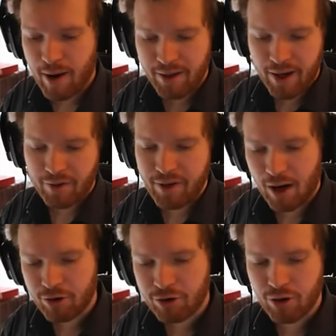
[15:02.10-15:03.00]
mind, they are at the
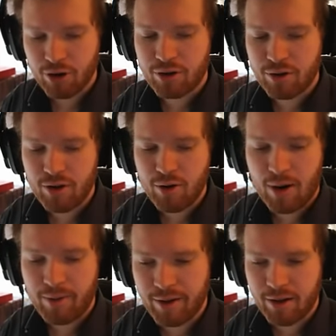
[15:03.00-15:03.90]
outskirts, you
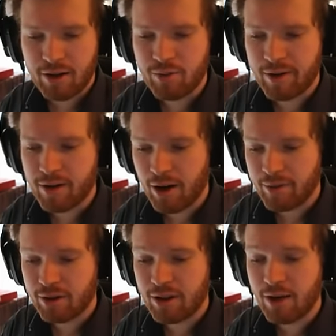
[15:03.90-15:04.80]
are within 20
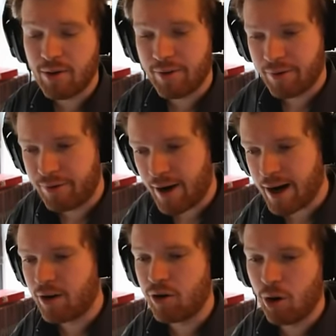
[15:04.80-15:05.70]
kilometers, and you have your
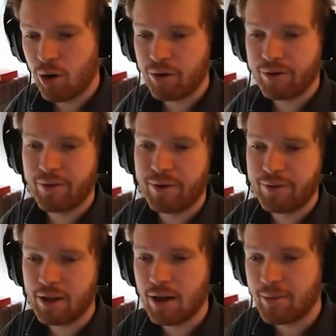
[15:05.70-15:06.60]
fighter on hold
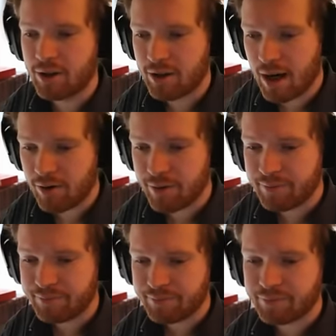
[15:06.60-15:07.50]
50 kilometers out.
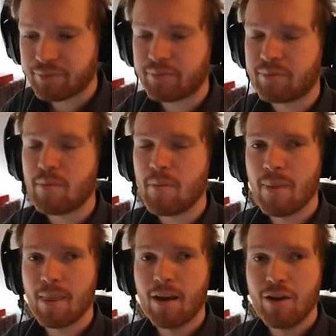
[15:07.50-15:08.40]

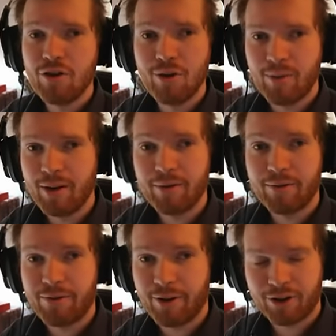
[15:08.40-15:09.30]
You will,
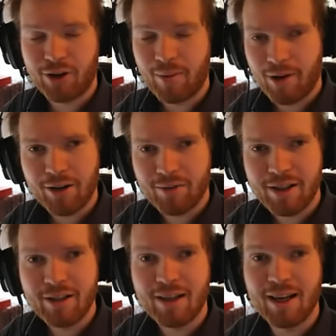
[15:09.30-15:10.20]
for some odd
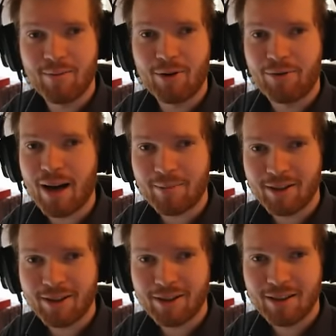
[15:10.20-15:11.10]
reason, get more
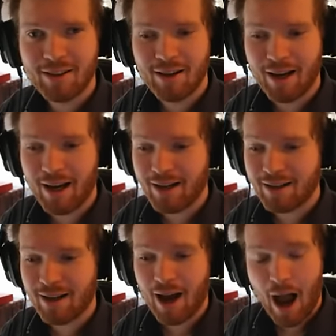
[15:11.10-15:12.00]
fragments.
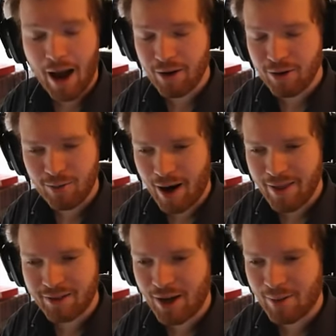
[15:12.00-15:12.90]
And I don't know why
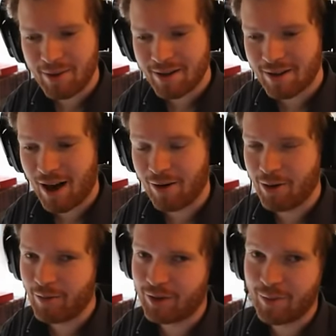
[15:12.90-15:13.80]
this happens. I don't
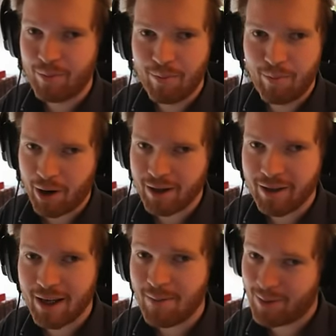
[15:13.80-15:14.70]
know if it's a bug in
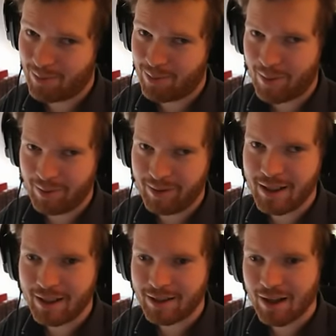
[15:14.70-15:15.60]
the game, it
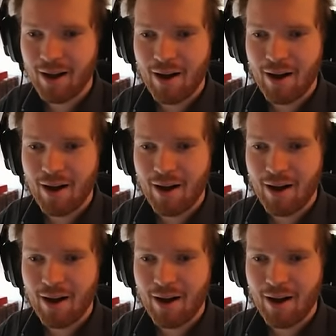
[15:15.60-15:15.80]
probably is.